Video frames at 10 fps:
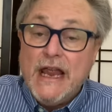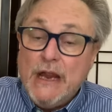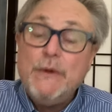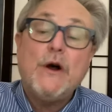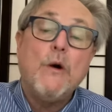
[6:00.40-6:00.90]
He
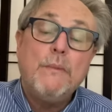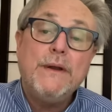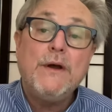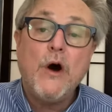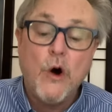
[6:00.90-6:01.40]
would
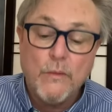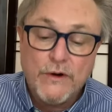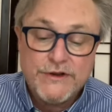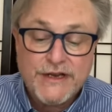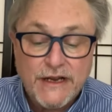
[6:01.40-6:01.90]
open
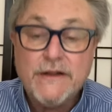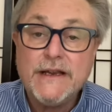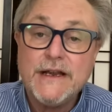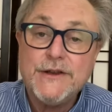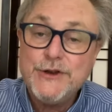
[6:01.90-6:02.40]
Homer's
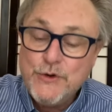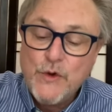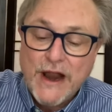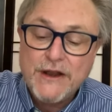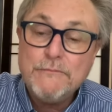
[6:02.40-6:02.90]
Iliad to
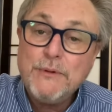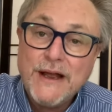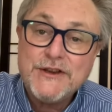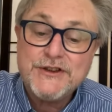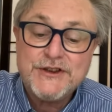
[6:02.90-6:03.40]
random
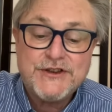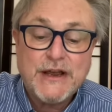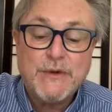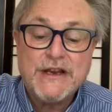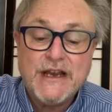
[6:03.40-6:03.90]
places
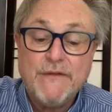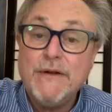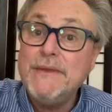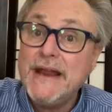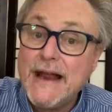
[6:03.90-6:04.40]
that would give
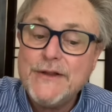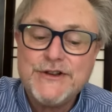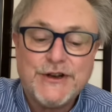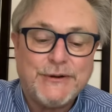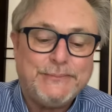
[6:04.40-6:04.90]
him the
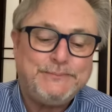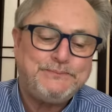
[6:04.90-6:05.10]
answer.